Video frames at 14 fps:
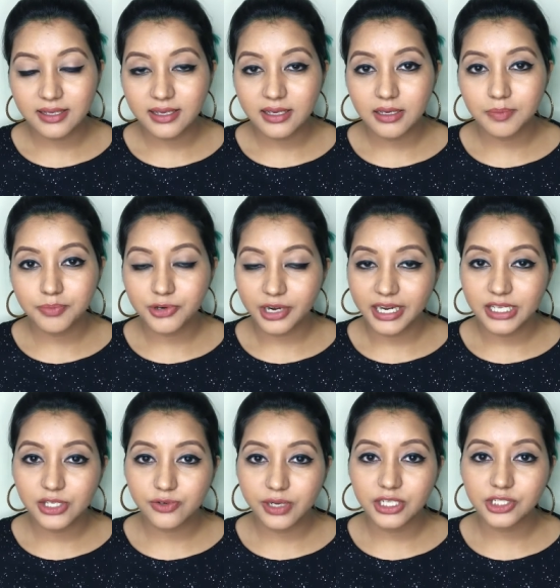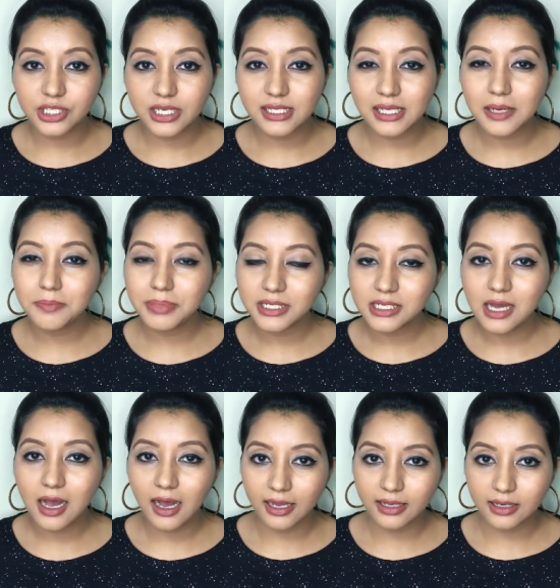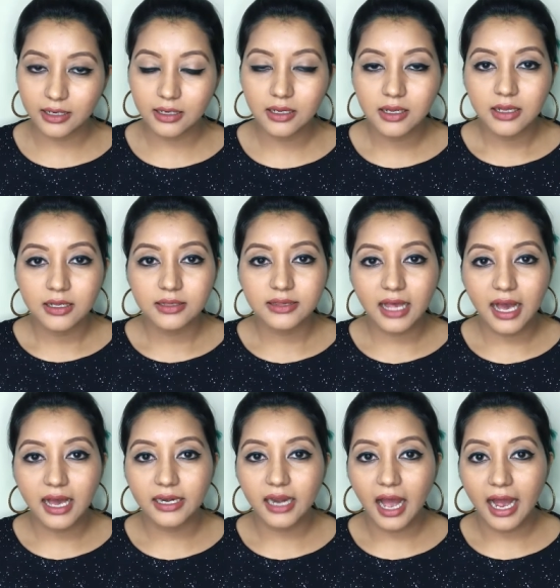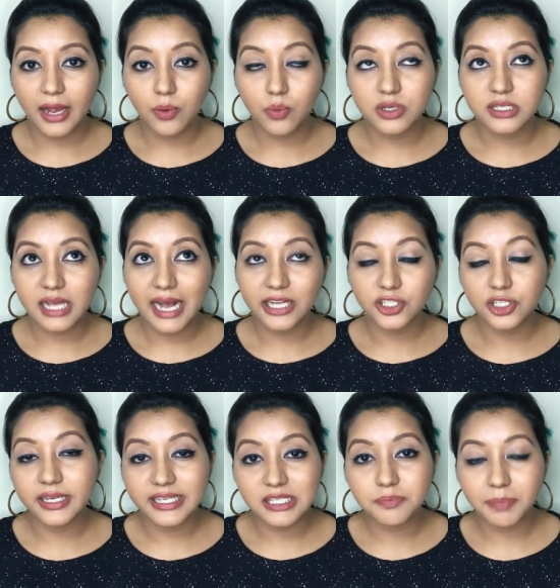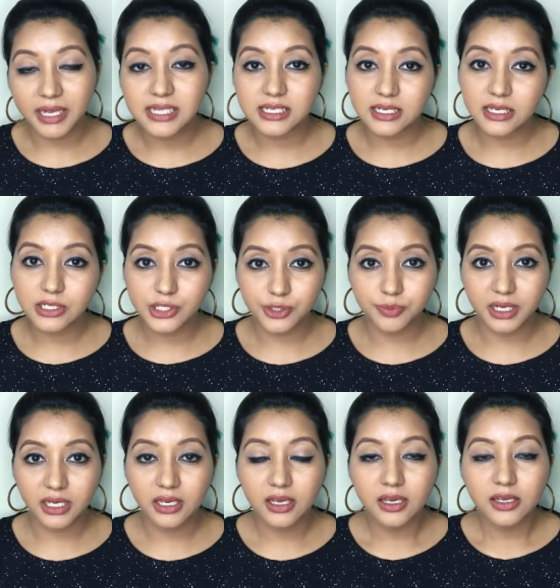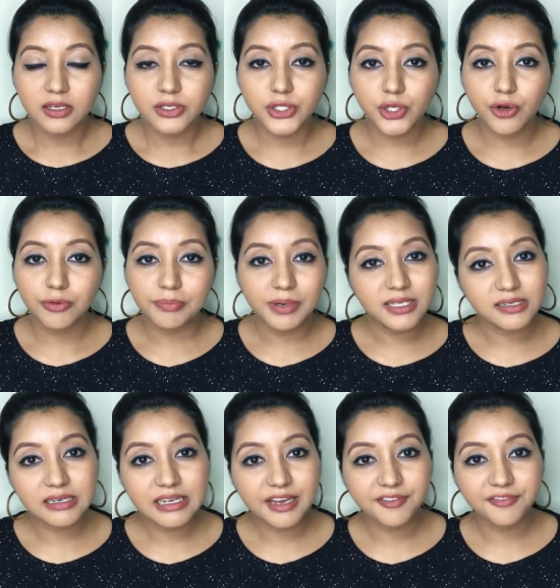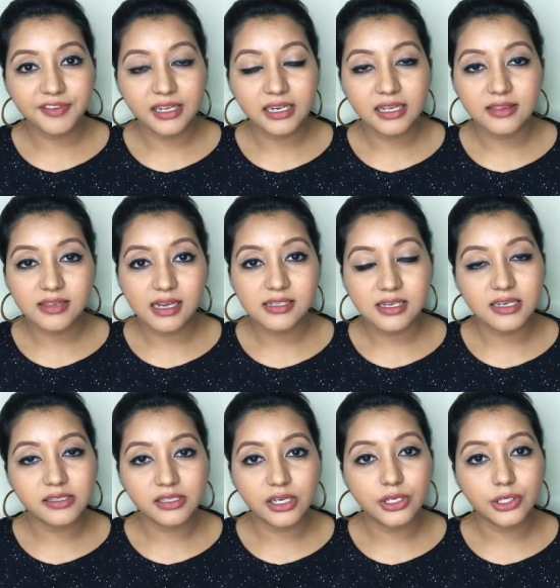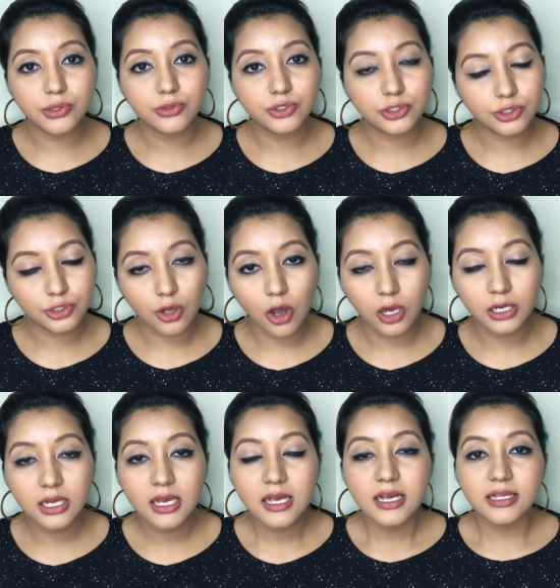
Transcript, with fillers: the price range is a bit higher than I was actually expecting it to be. So personally, I feel that is a huge con.